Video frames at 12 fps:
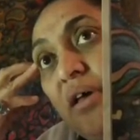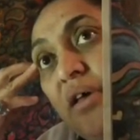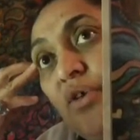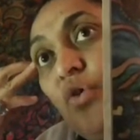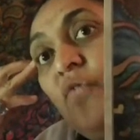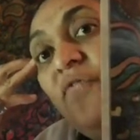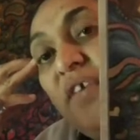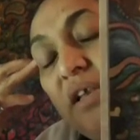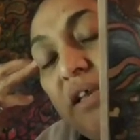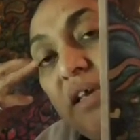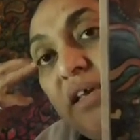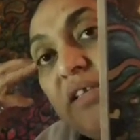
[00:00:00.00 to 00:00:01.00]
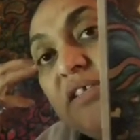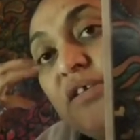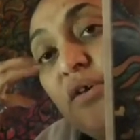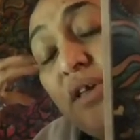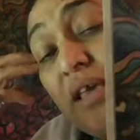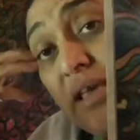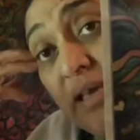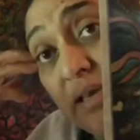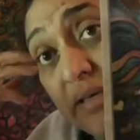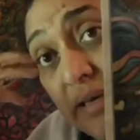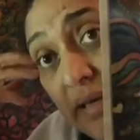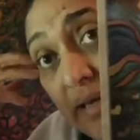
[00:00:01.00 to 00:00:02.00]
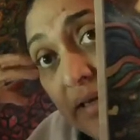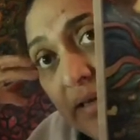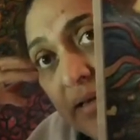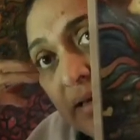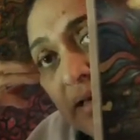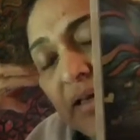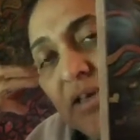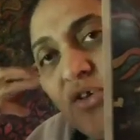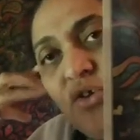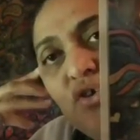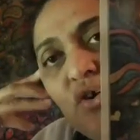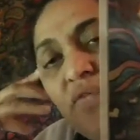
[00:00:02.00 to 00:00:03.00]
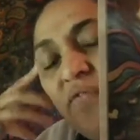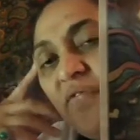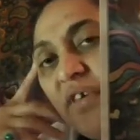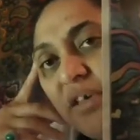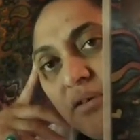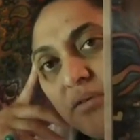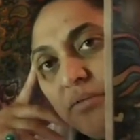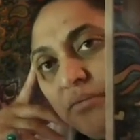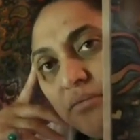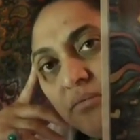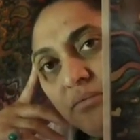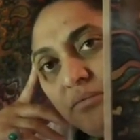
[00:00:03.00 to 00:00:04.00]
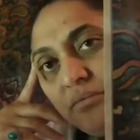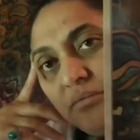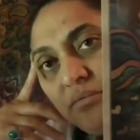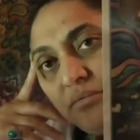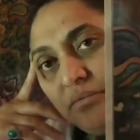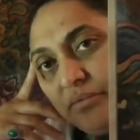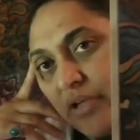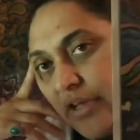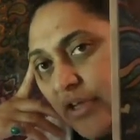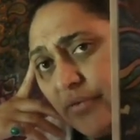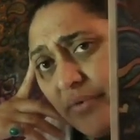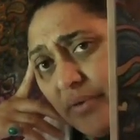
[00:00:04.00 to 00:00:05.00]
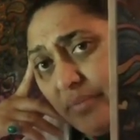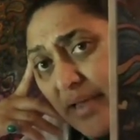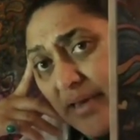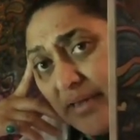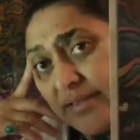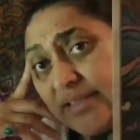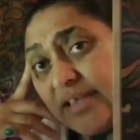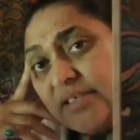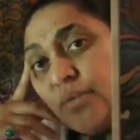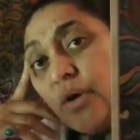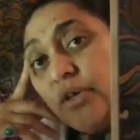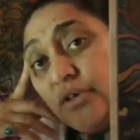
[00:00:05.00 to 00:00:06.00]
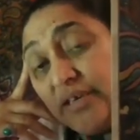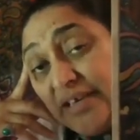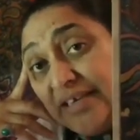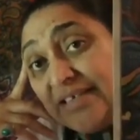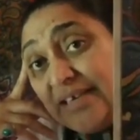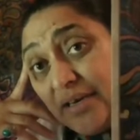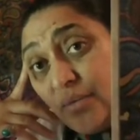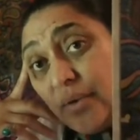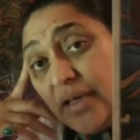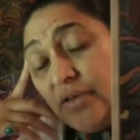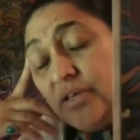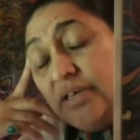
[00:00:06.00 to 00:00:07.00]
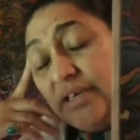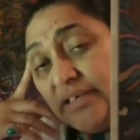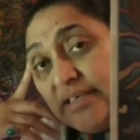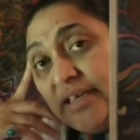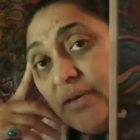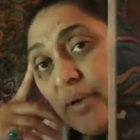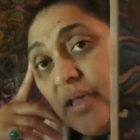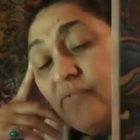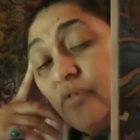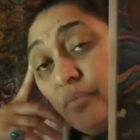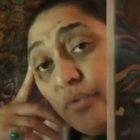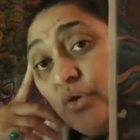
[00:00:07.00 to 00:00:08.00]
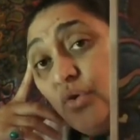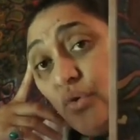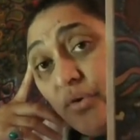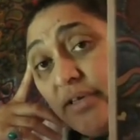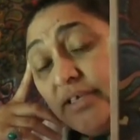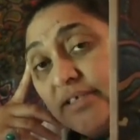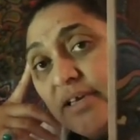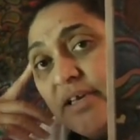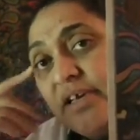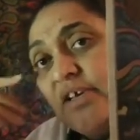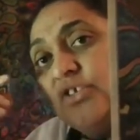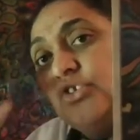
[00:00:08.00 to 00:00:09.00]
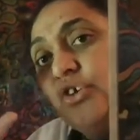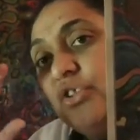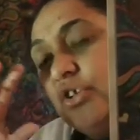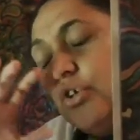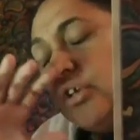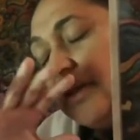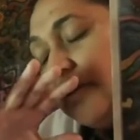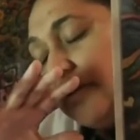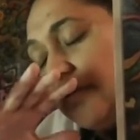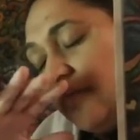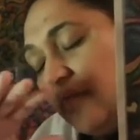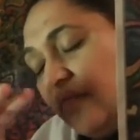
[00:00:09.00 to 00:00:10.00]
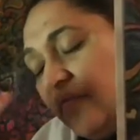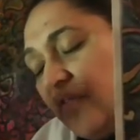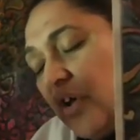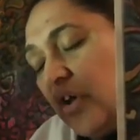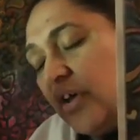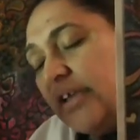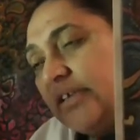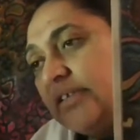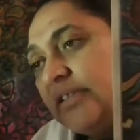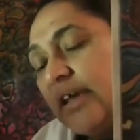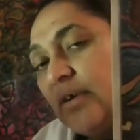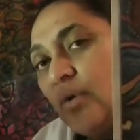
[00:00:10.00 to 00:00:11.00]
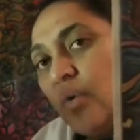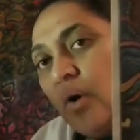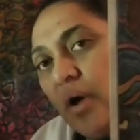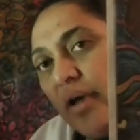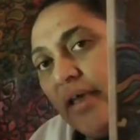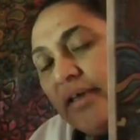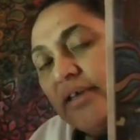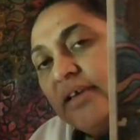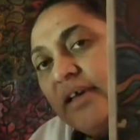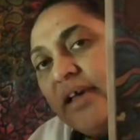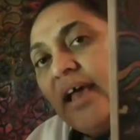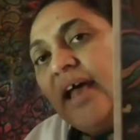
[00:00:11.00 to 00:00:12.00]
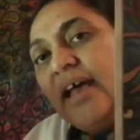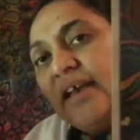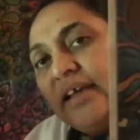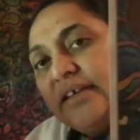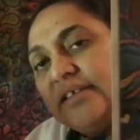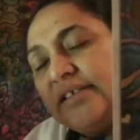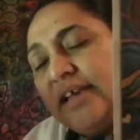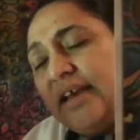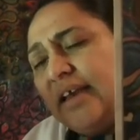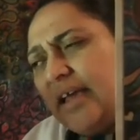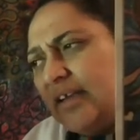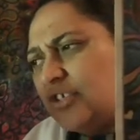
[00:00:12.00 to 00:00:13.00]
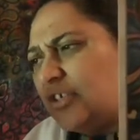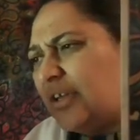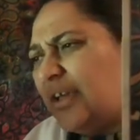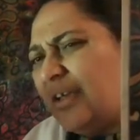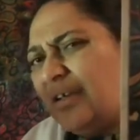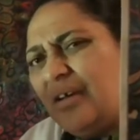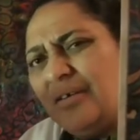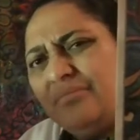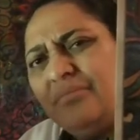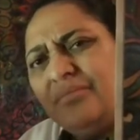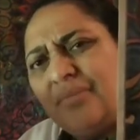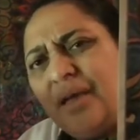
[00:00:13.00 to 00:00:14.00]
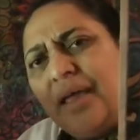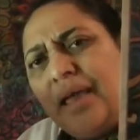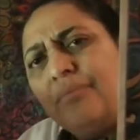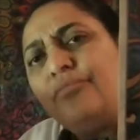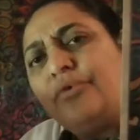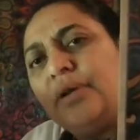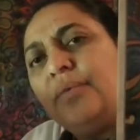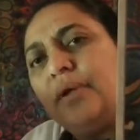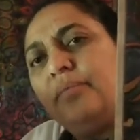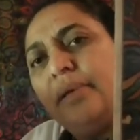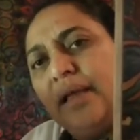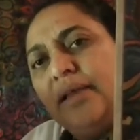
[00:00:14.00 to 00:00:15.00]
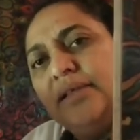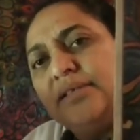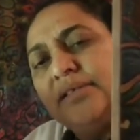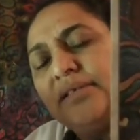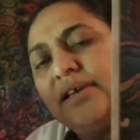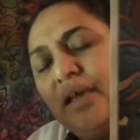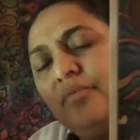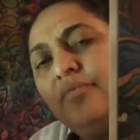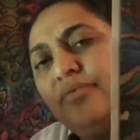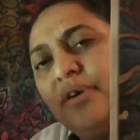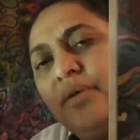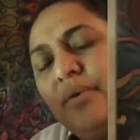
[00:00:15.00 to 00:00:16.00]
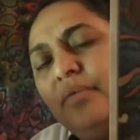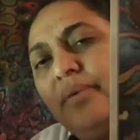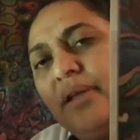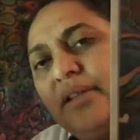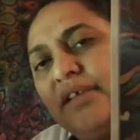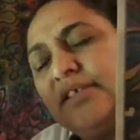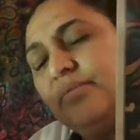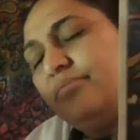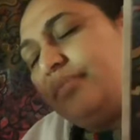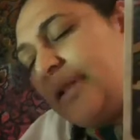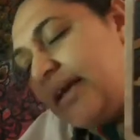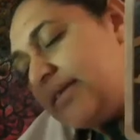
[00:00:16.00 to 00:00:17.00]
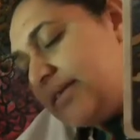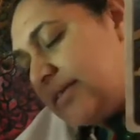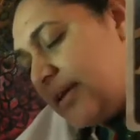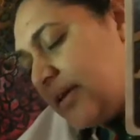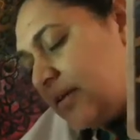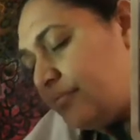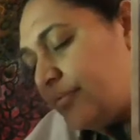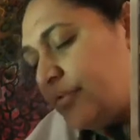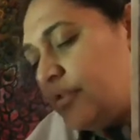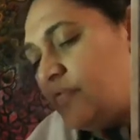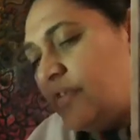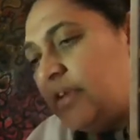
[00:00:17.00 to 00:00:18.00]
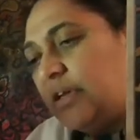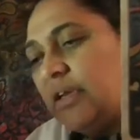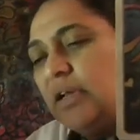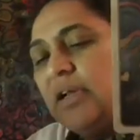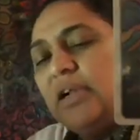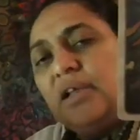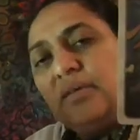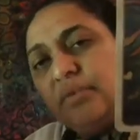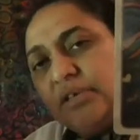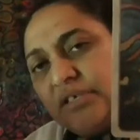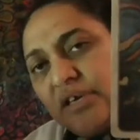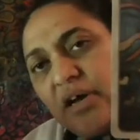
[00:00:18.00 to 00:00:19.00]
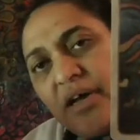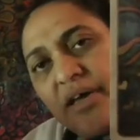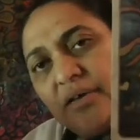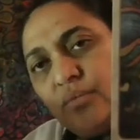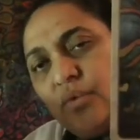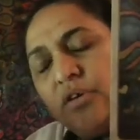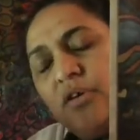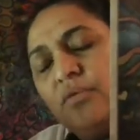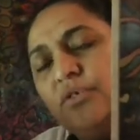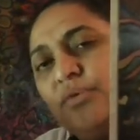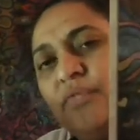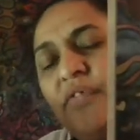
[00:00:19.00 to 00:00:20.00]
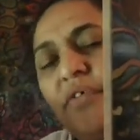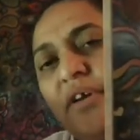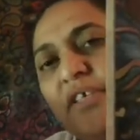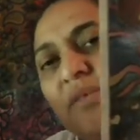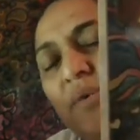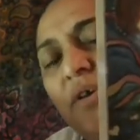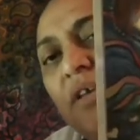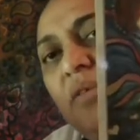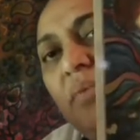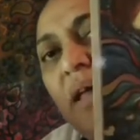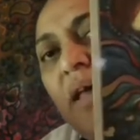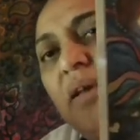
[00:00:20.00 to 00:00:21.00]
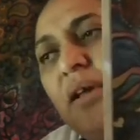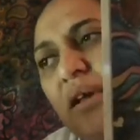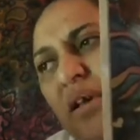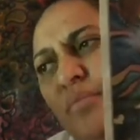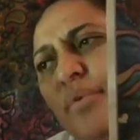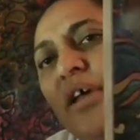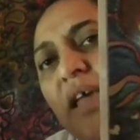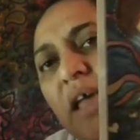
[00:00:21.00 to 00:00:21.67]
you're feeling it so keenly, you don't feel like you're in balance. That's why you need to get away. You need to get away from the noise so that you can find that quiet and understand, actually, I am pretty well balanced. I am a pretty well balanced. There's some places I could improve in, like my diet and whatnot, which we've already spoken about, but I